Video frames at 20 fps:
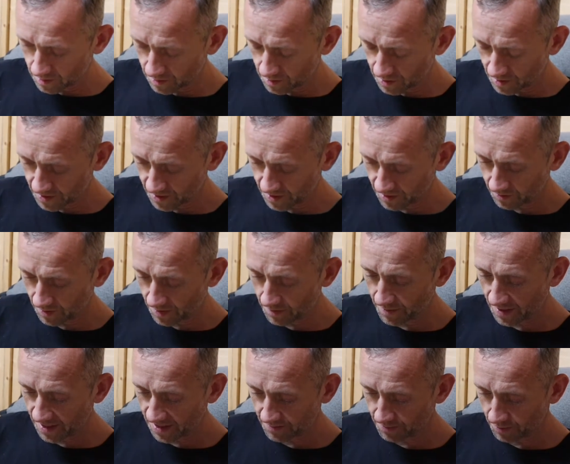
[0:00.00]
and his wee
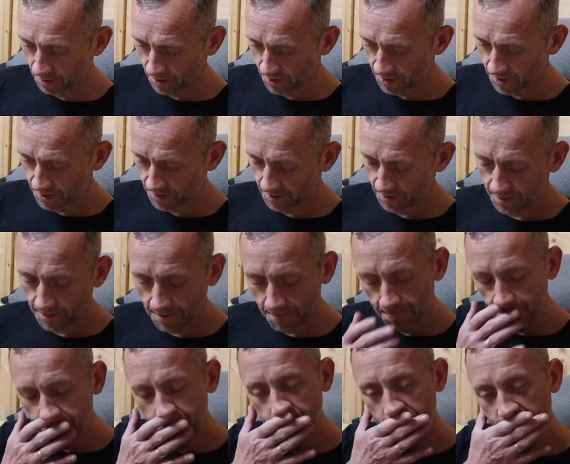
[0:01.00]
best bud.
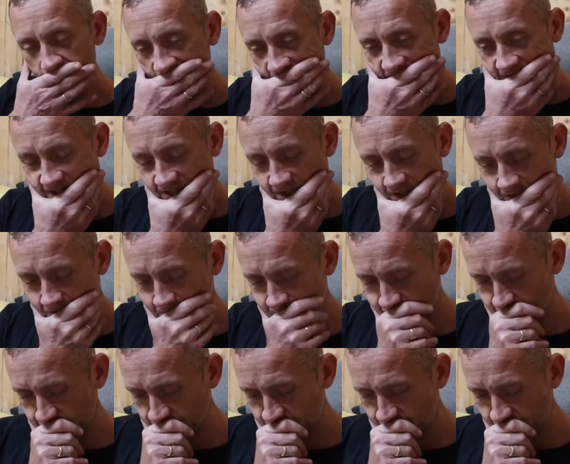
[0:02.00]
So,